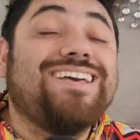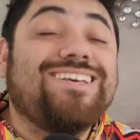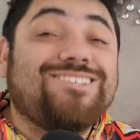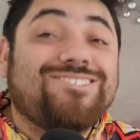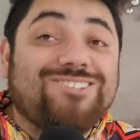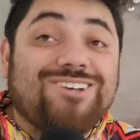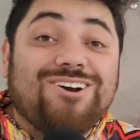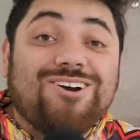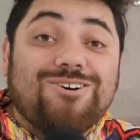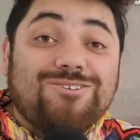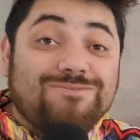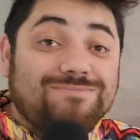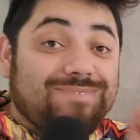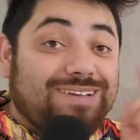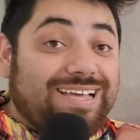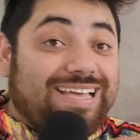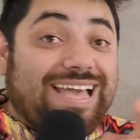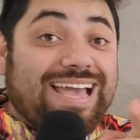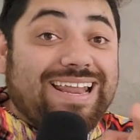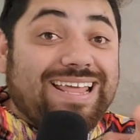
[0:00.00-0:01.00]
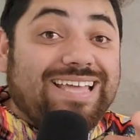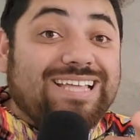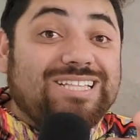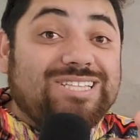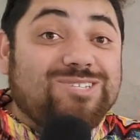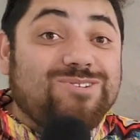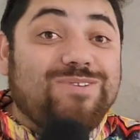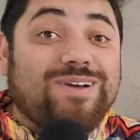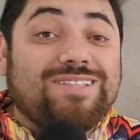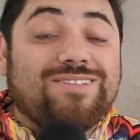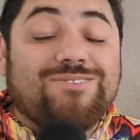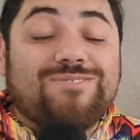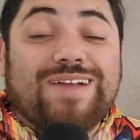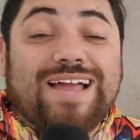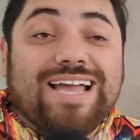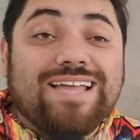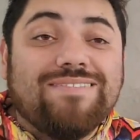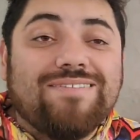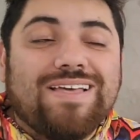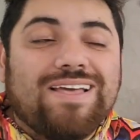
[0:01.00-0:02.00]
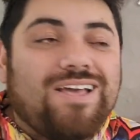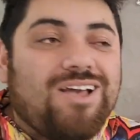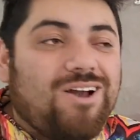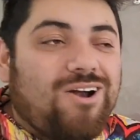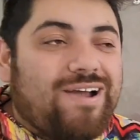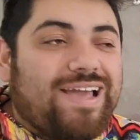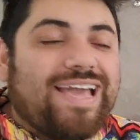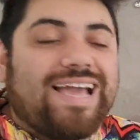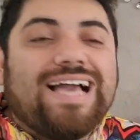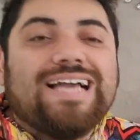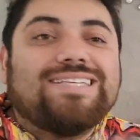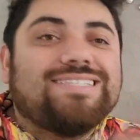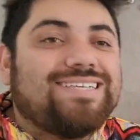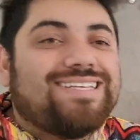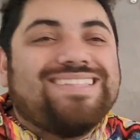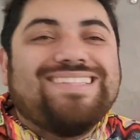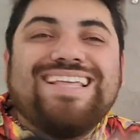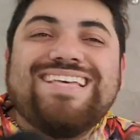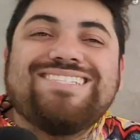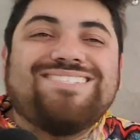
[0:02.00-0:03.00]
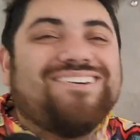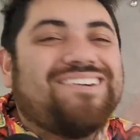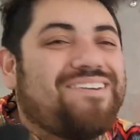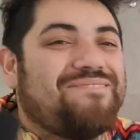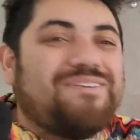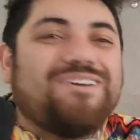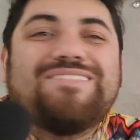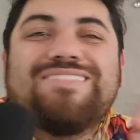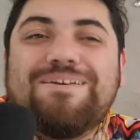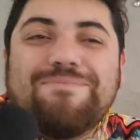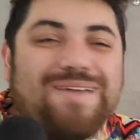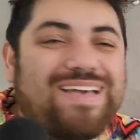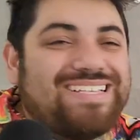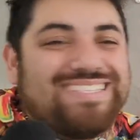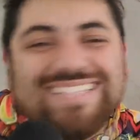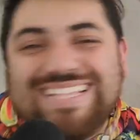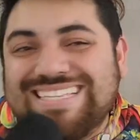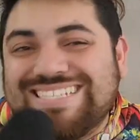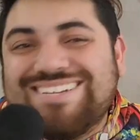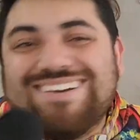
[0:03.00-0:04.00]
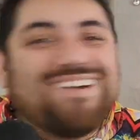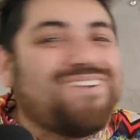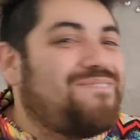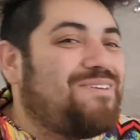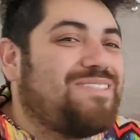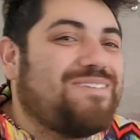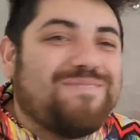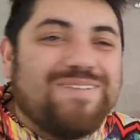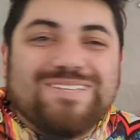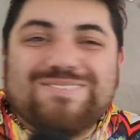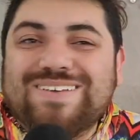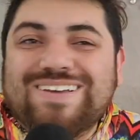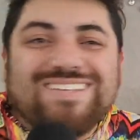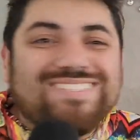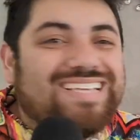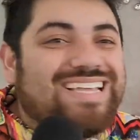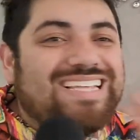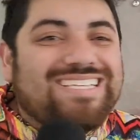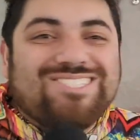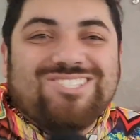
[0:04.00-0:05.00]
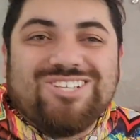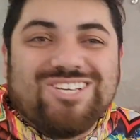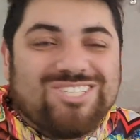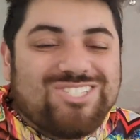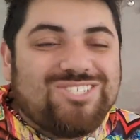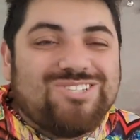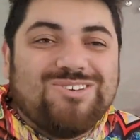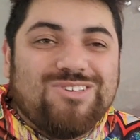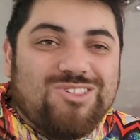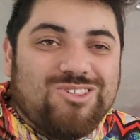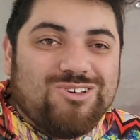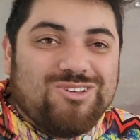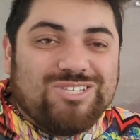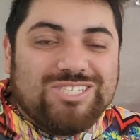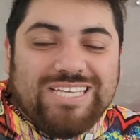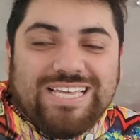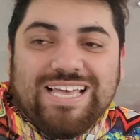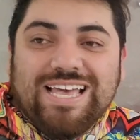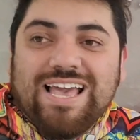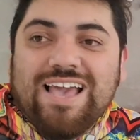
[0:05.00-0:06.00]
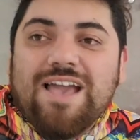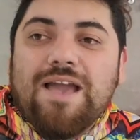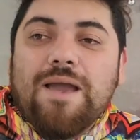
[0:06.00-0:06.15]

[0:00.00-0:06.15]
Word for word: So get into it, all right? Okay, guys, let's talk about the mess. Let's talk about the mess because it is just too juicy.